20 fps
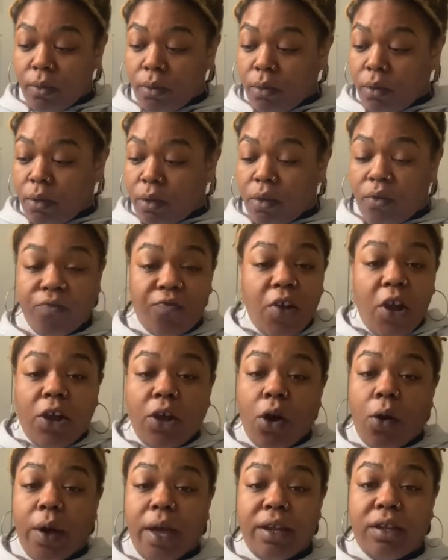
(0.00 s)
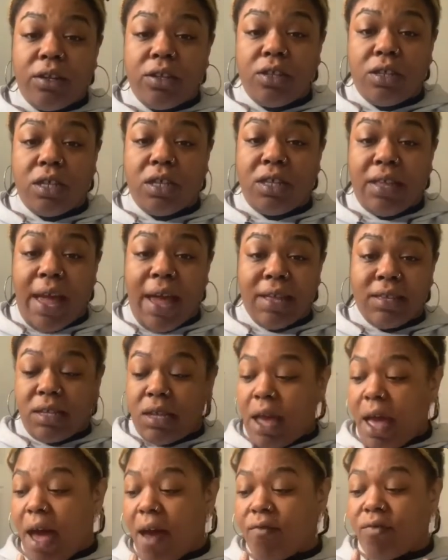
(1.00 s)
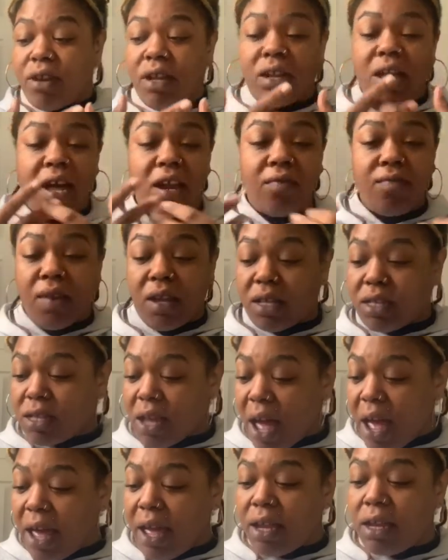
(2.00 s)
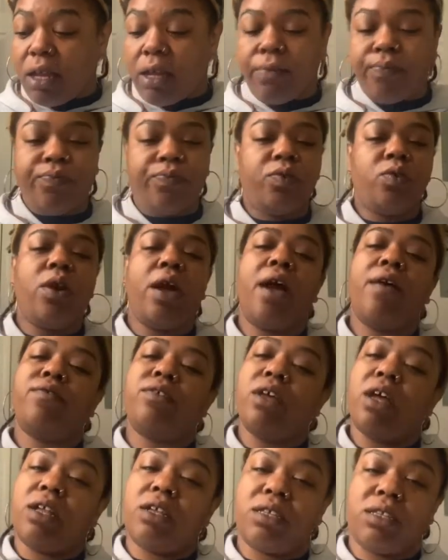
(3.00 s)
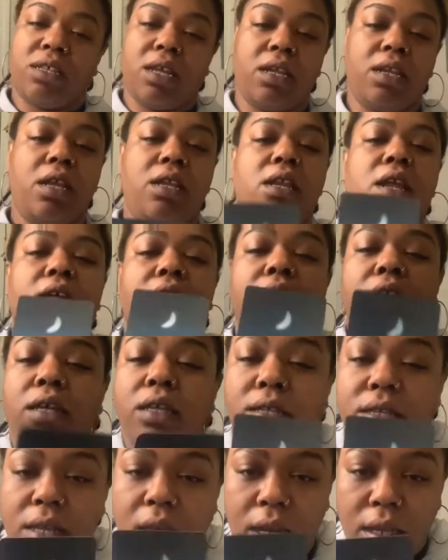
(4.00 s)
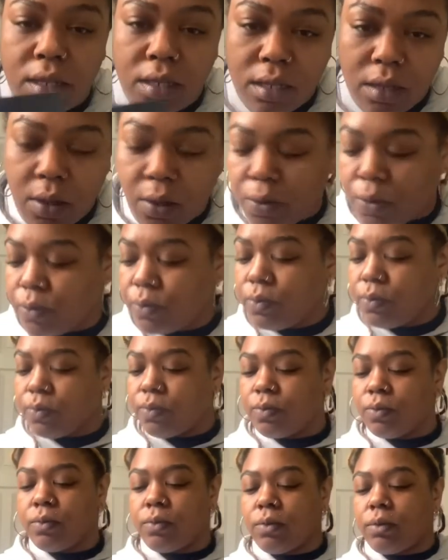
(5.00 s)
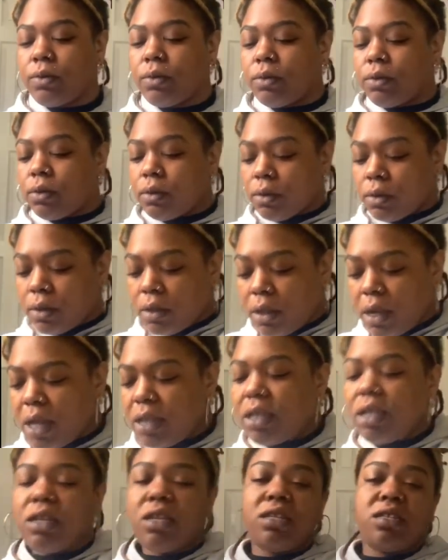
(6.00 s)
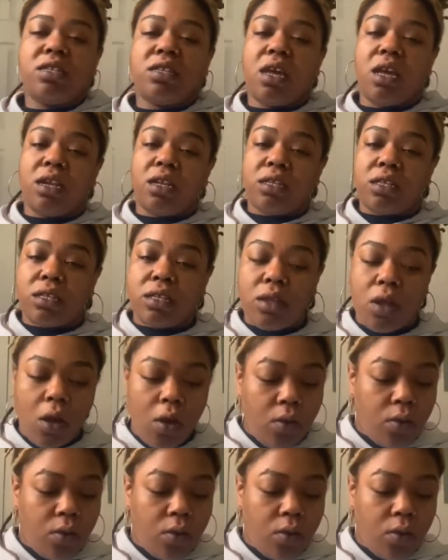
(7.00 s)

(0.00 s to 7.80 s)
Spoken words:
Virgo energy that's having a lot of anxiety, you have to understand that nothing is set in stone. Nothing is set in stone.